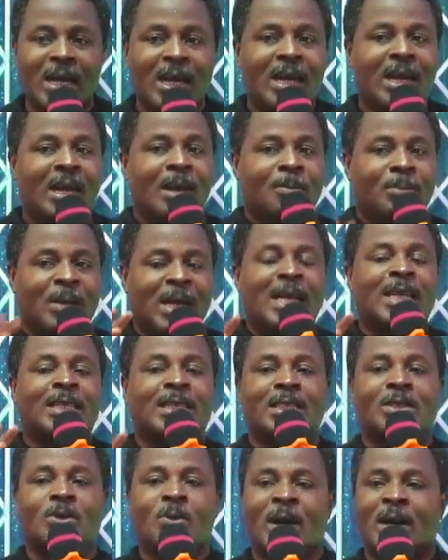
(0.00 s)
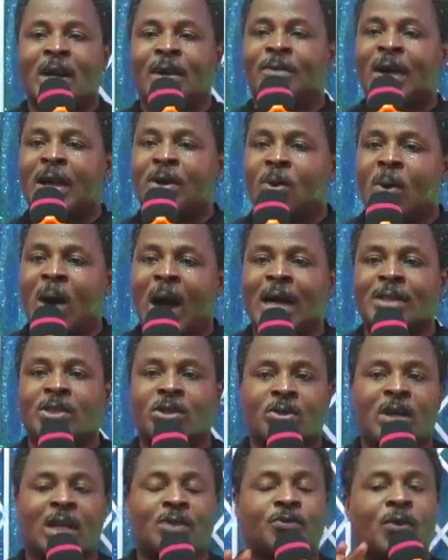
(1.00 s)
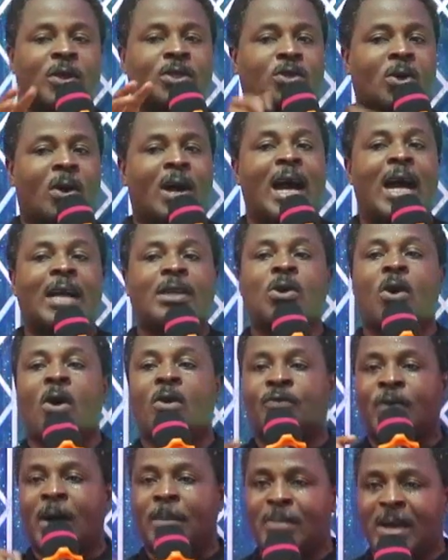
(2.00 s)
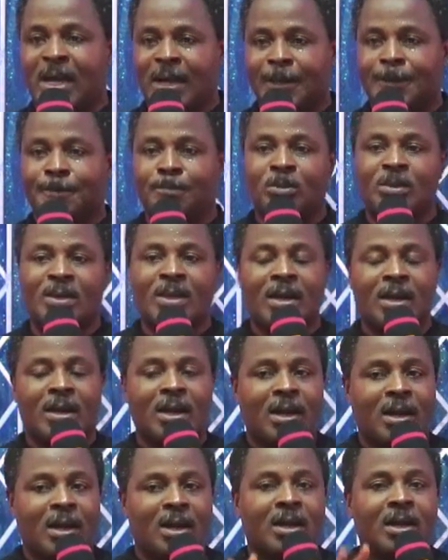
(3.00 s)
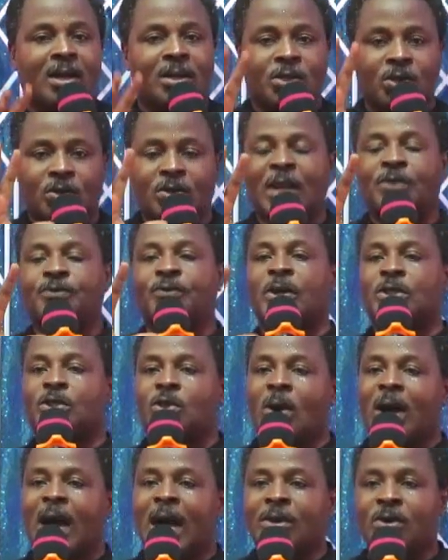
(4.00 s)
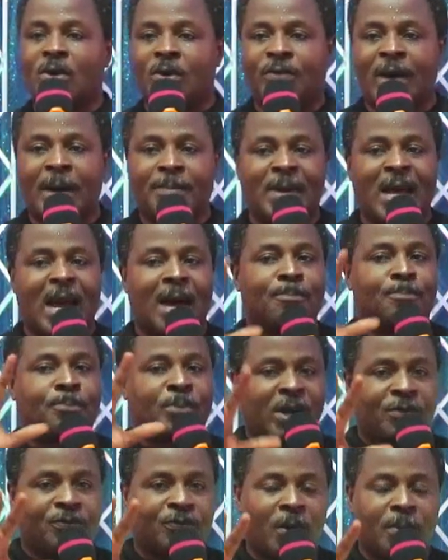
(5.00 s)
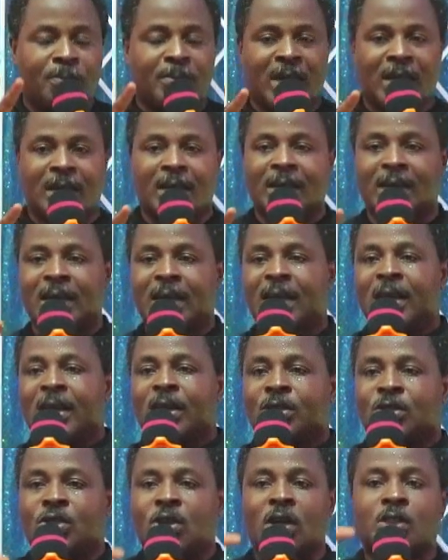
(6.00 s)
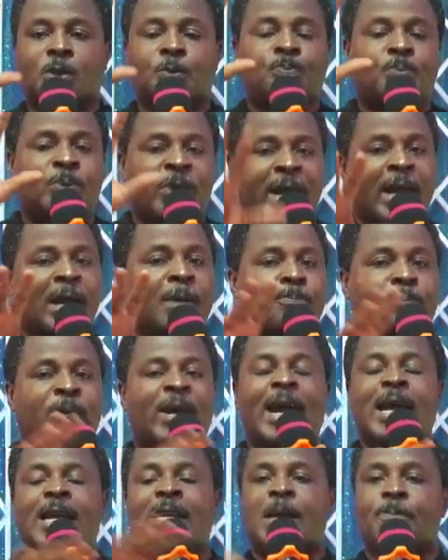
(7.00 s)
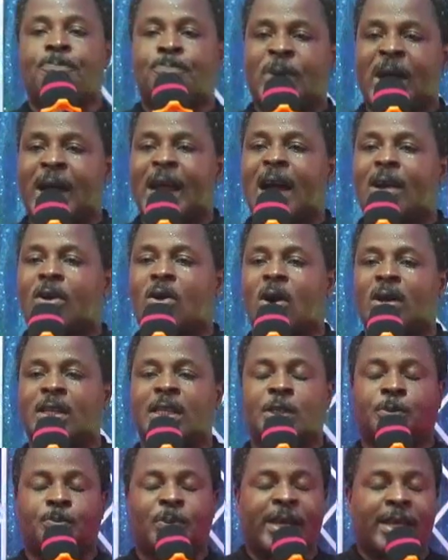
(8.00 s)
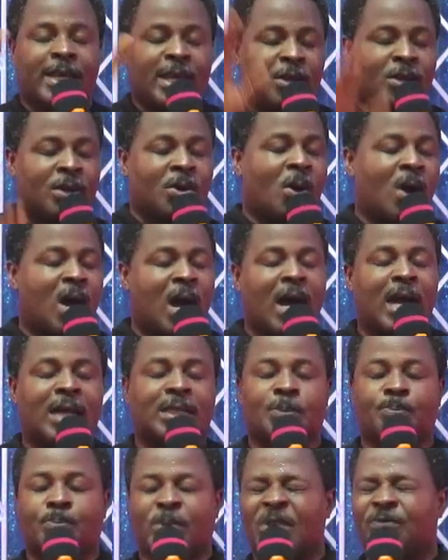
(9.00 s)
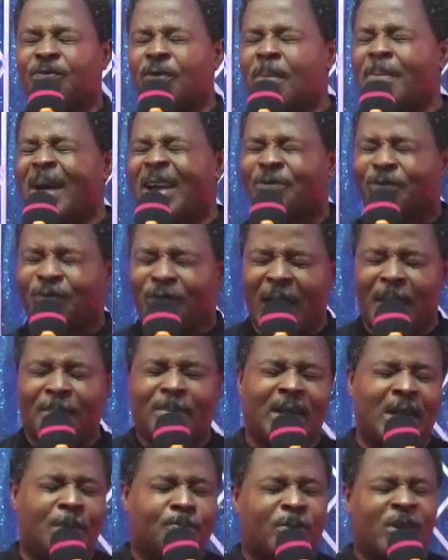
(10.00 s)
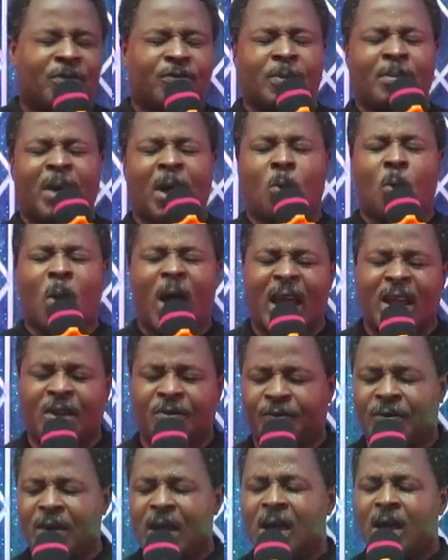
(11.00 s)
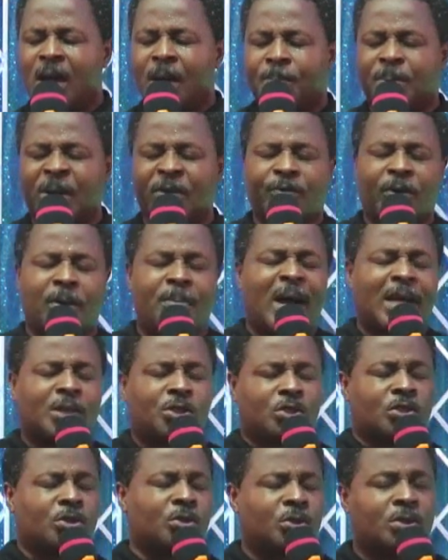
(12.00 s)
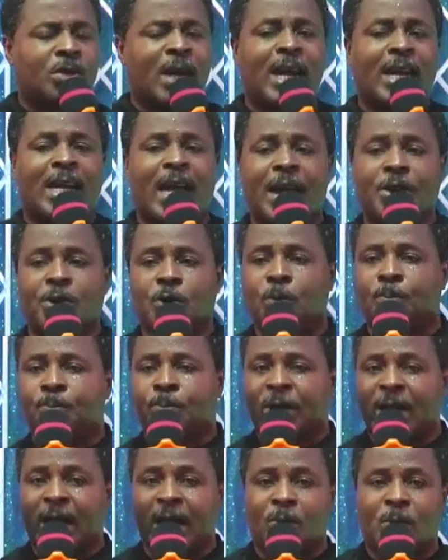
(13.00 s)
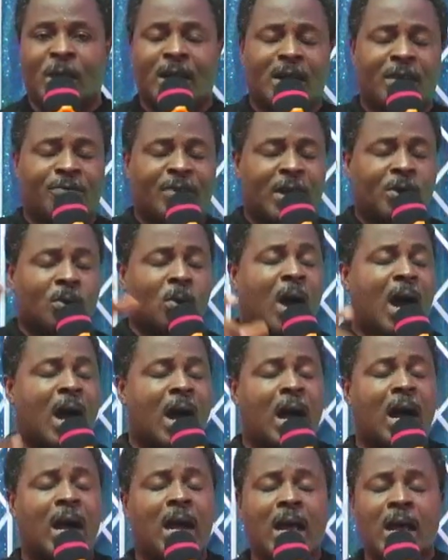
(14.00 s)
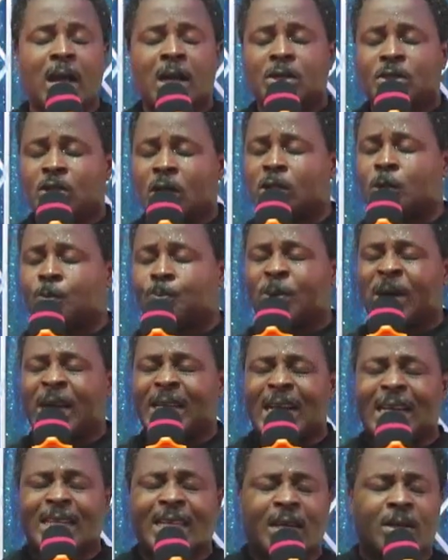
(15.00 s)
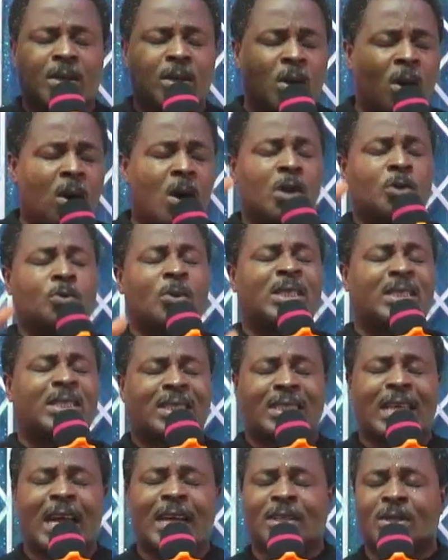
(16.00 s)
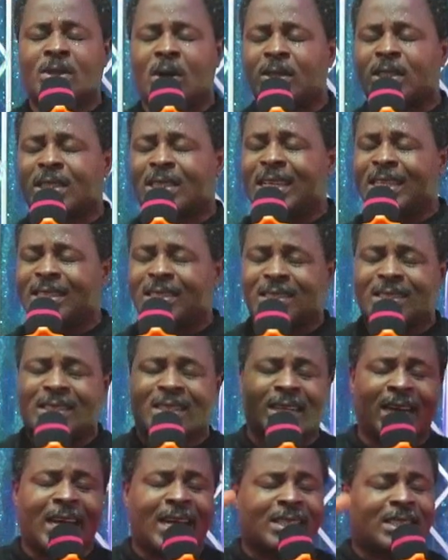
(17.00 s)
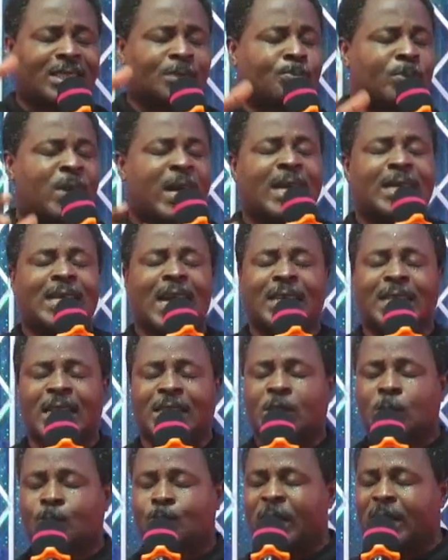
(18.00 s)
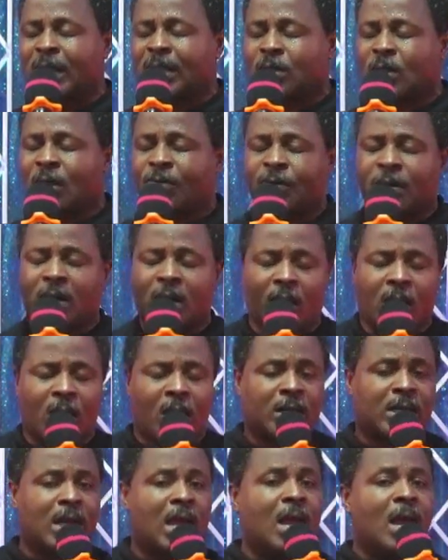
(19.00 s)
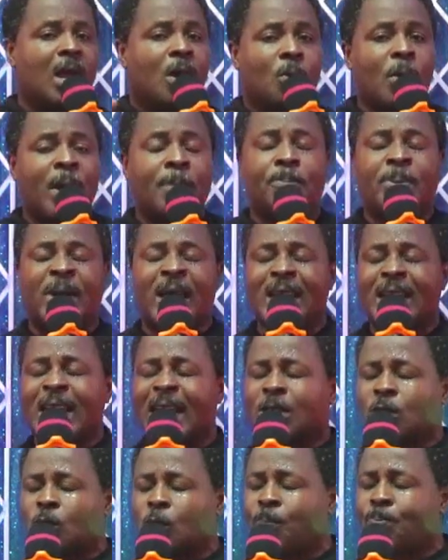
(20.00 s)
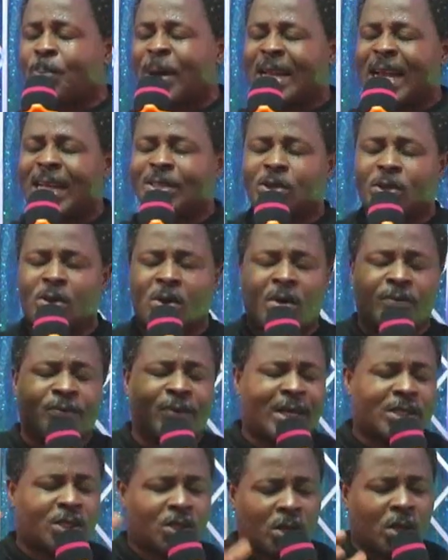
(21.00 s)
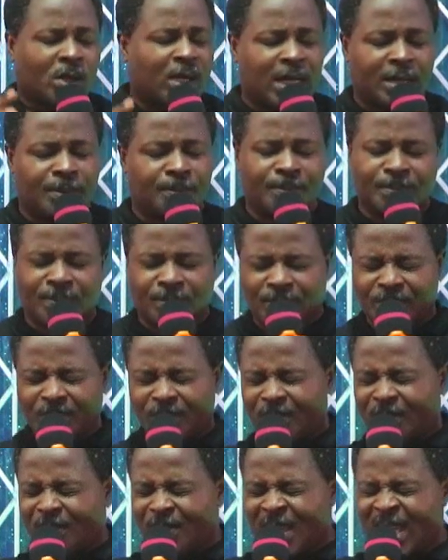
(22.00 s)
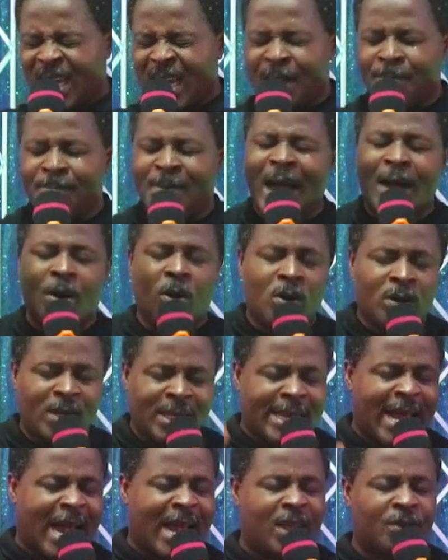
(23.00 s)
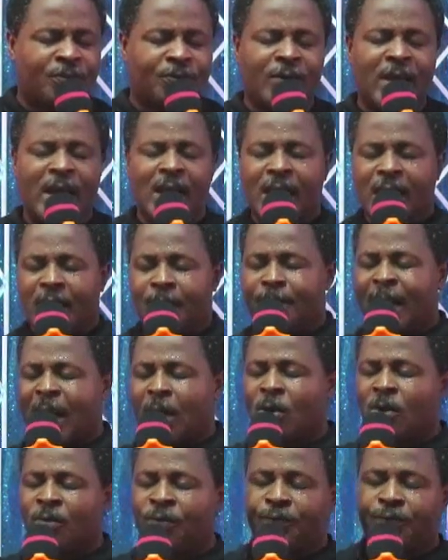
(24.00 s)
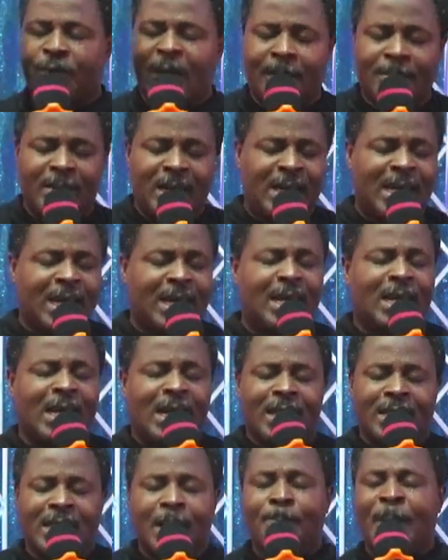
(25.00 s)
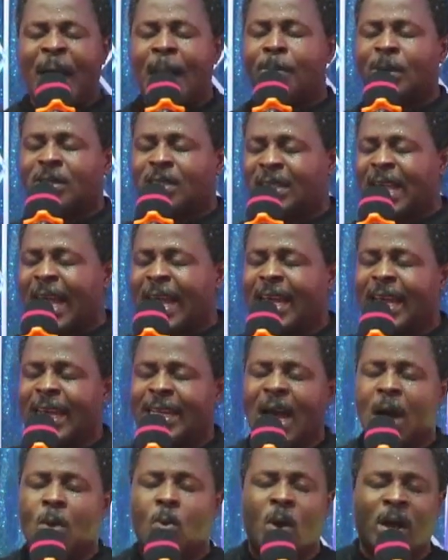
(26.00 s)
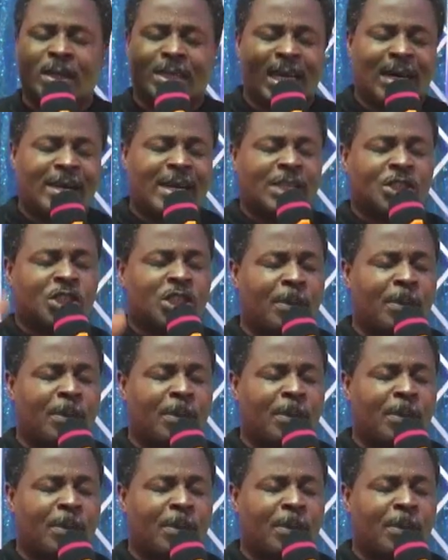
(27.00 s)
Please, wherever you are, stretch forth your hand over me. Stretch forth your hand over me and pray for me. Just pray. Pray any prayer God is bringing in your heart. Pray for my family. Pray for my wife pray for my children. Can you pray wherever you are? Just pray that the Lord will send us His grace. Pray that the Spirit of God will bring a supernatural overturning in my own life, in my own family. The Bible says, He that watereth shall be